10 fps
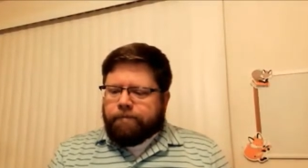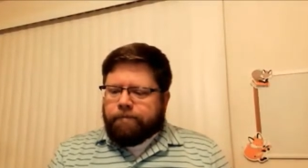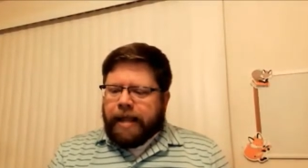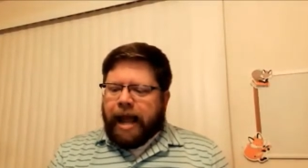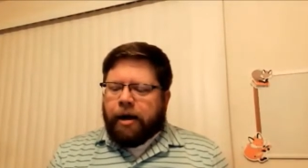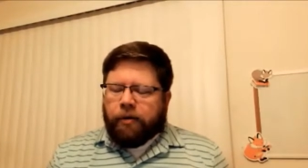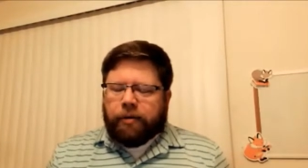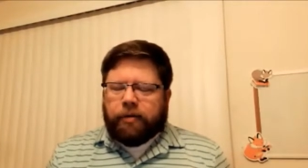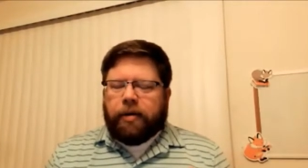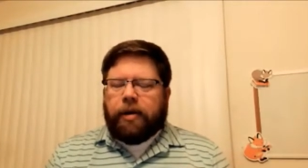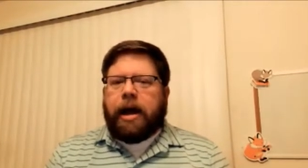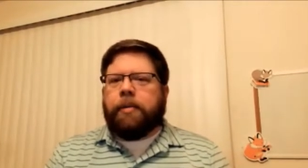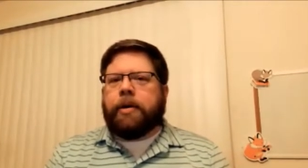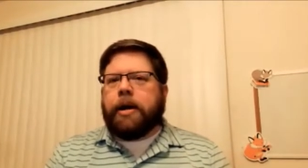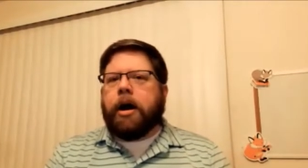Now, I
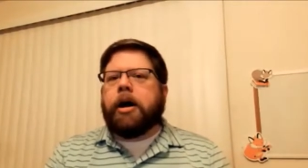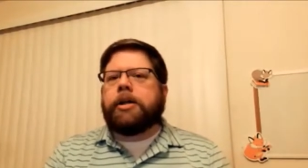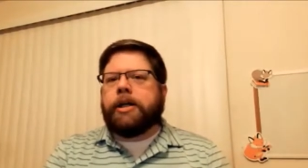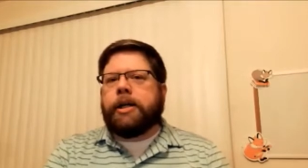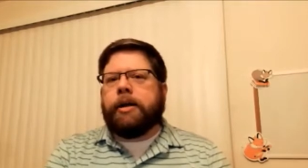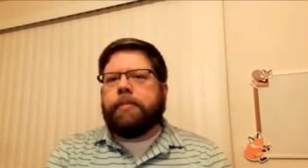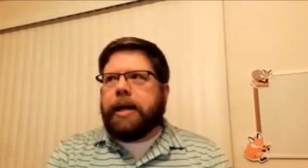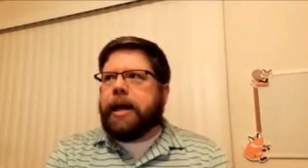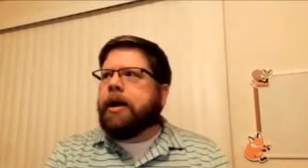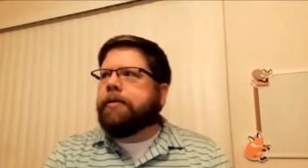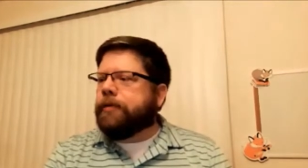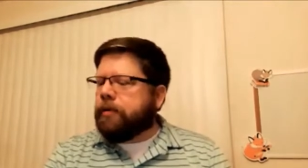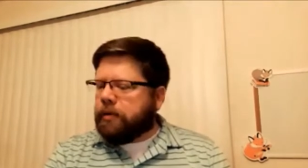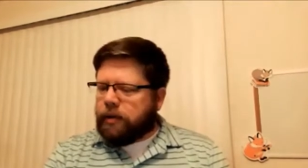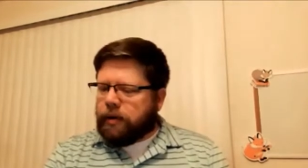would caution you be
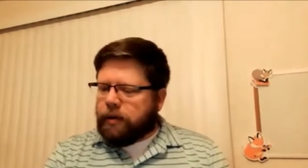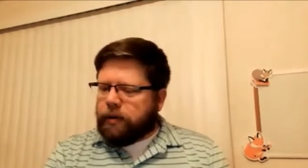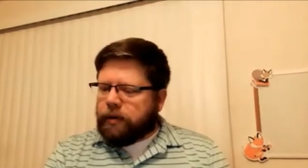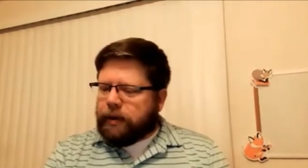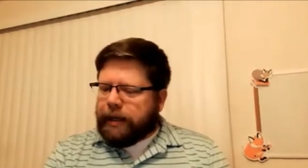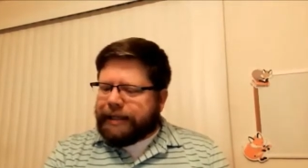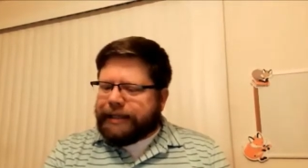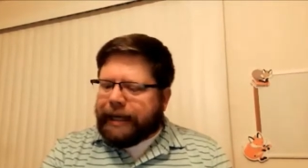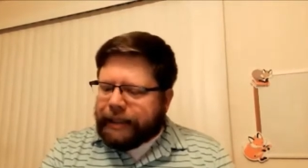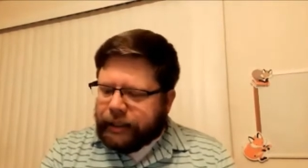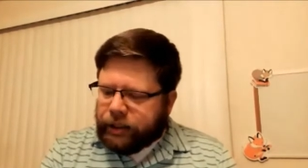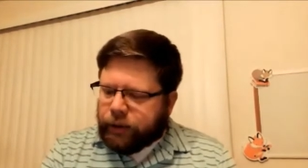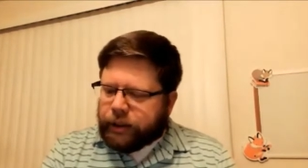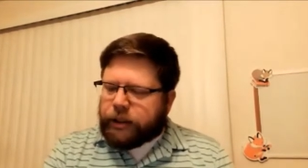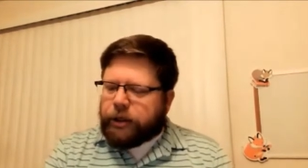careful. It's easy
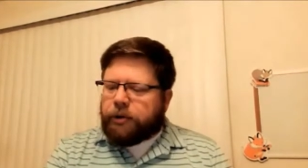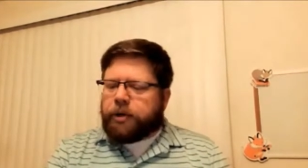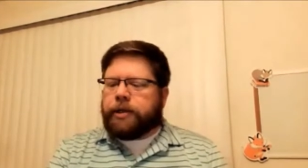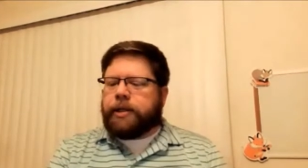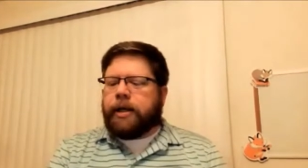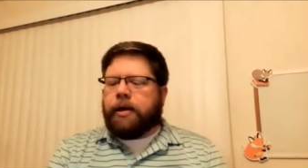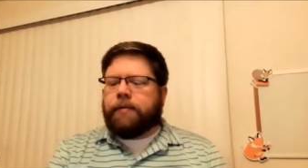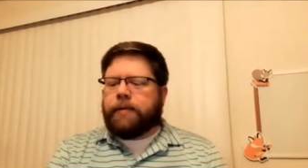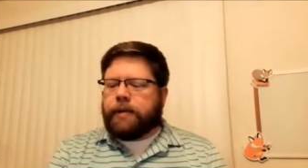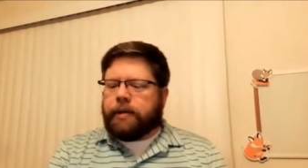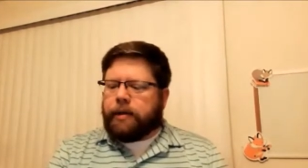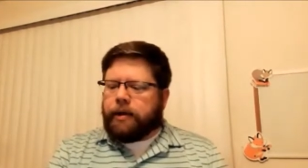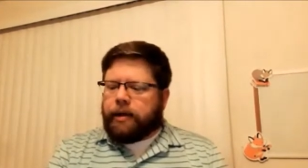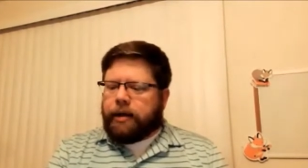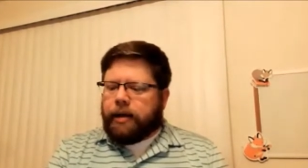to excuse ourselves
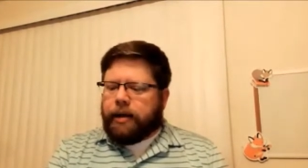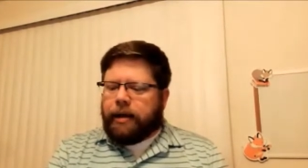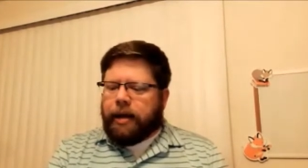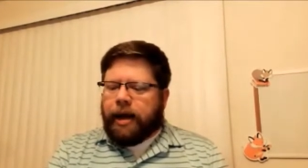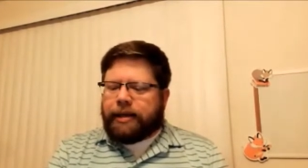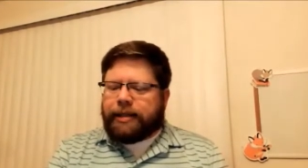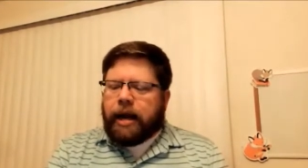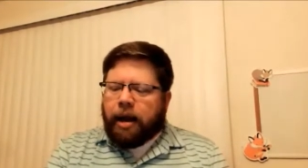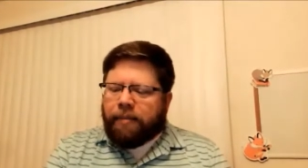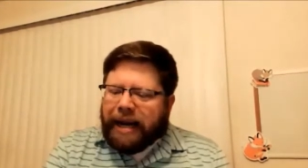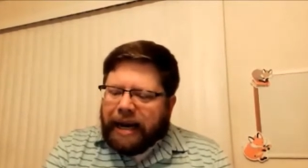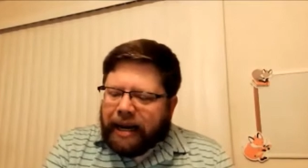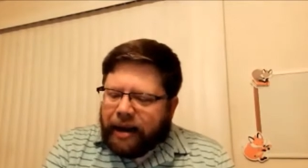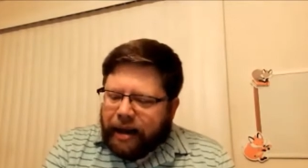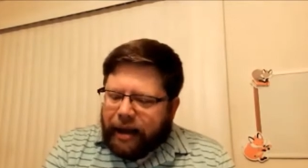as not
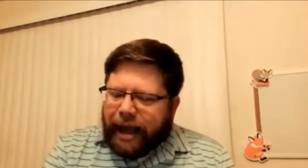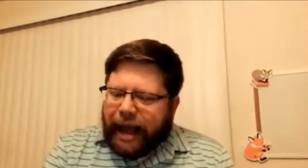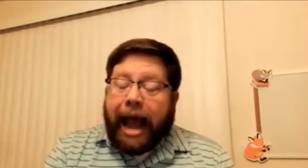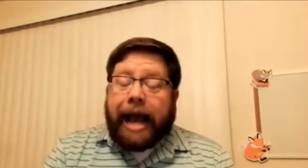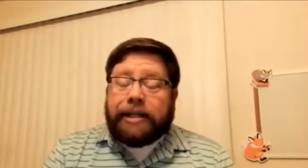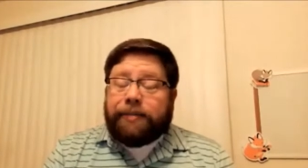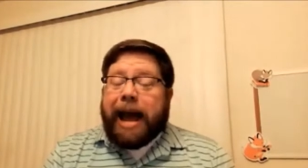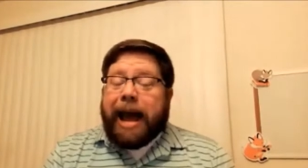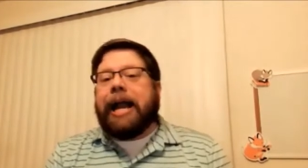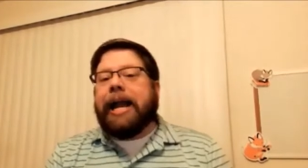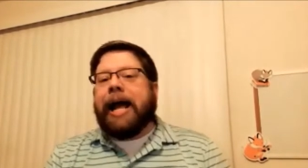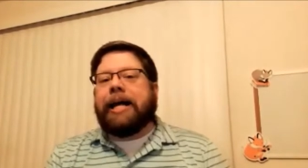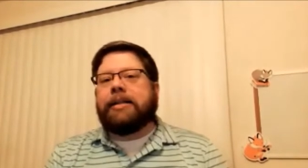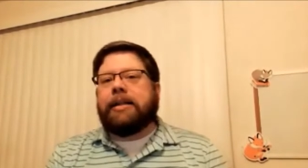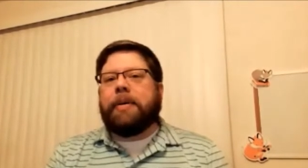being as bad
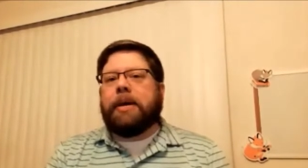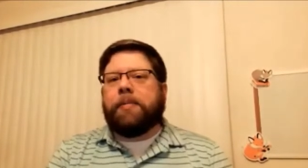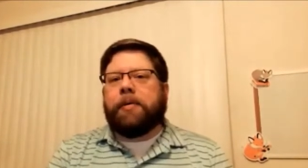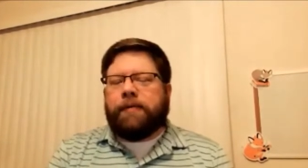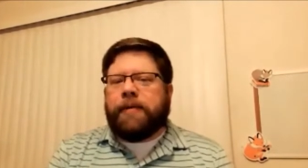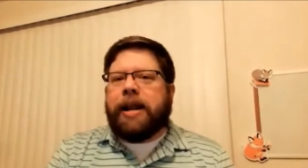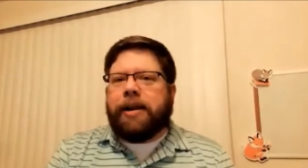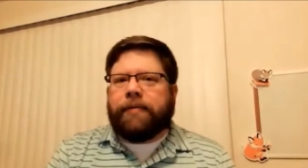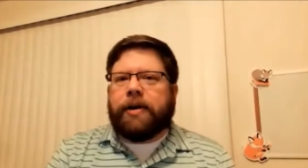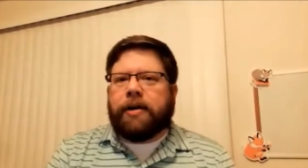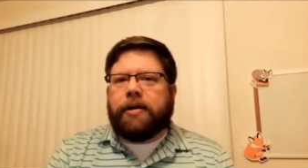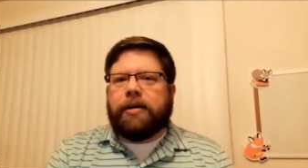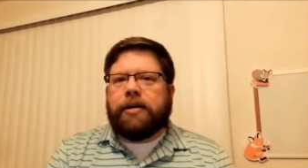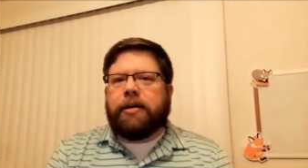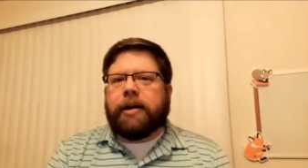as the people of Nineveh.
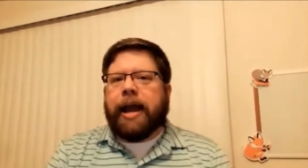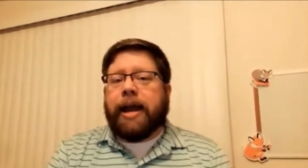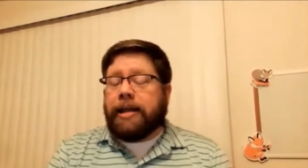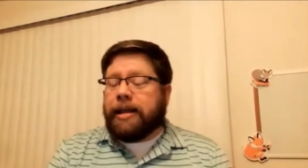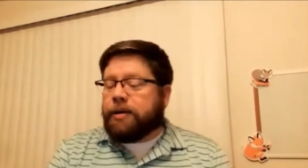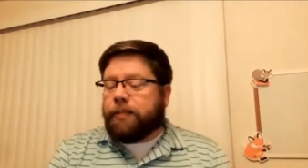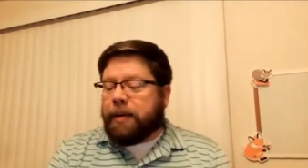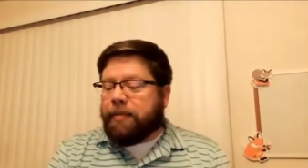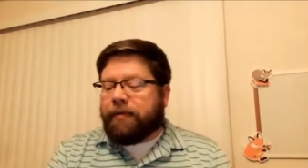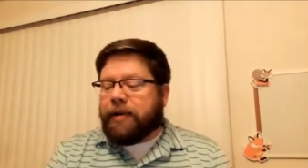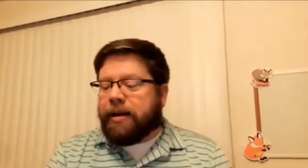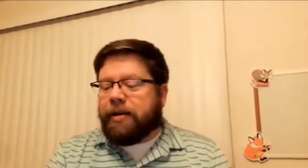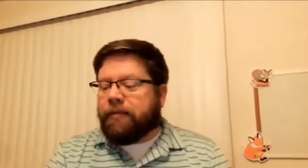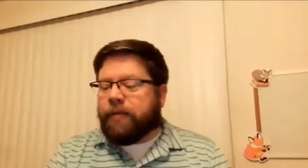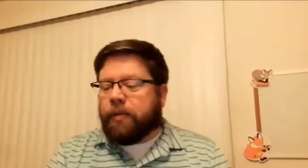Okay. And these people of
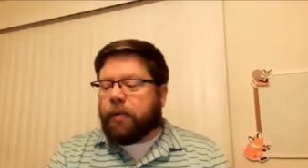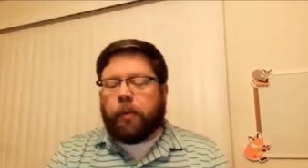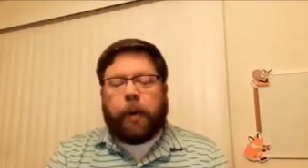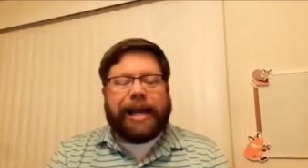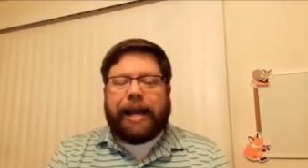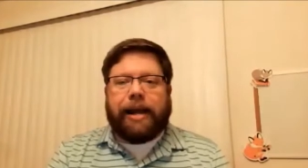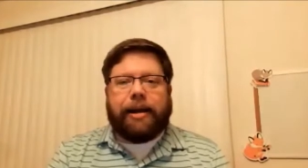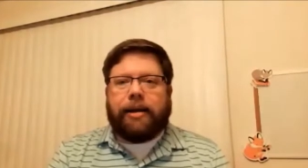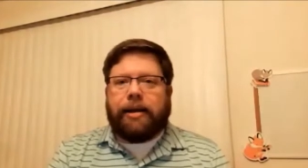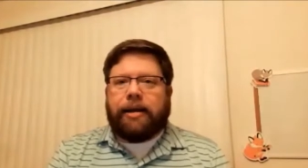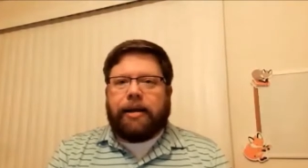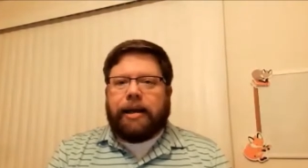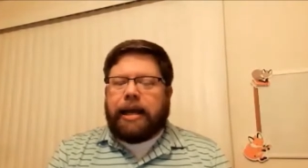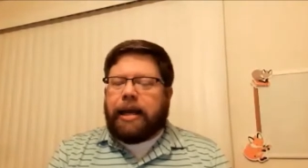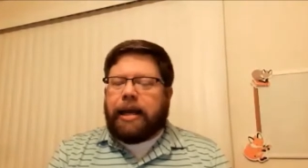Nineveh were wicked,
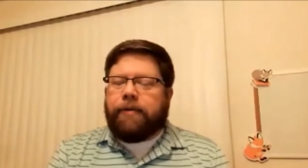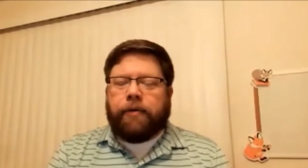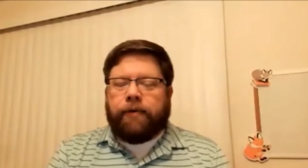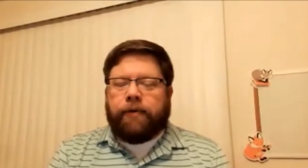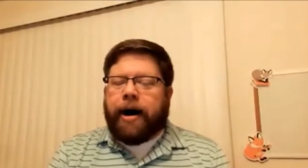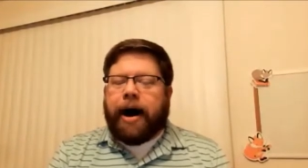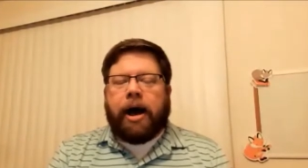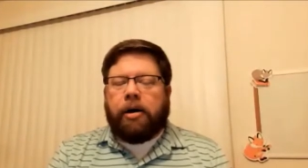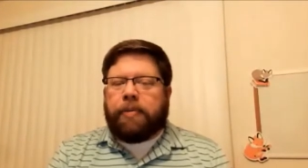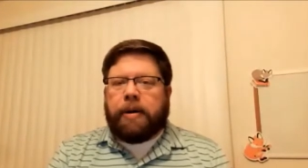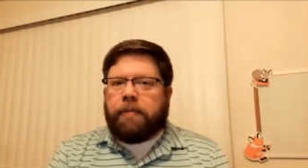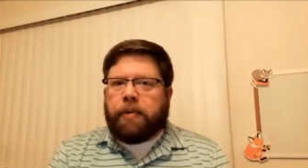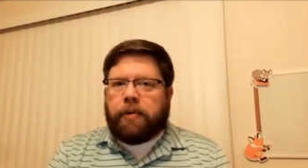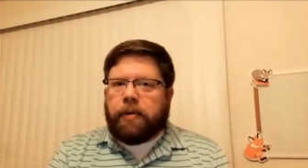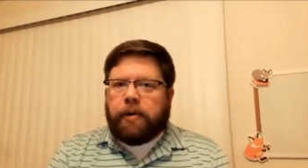evil, vile people.